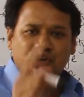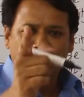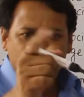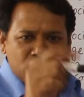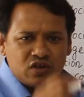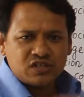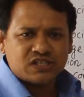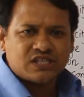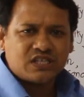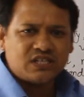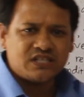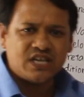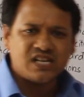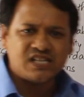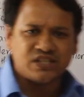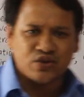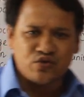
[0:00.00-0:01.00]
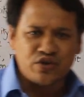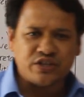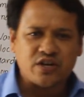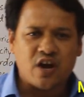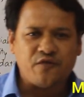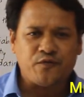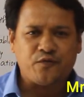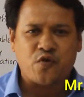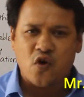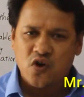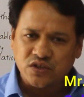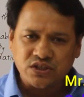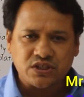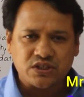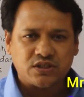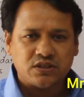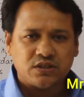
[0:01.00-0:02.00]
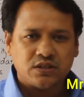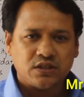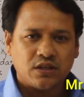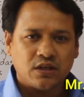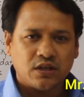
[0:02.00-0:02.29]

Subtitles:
you know CGS unit of force?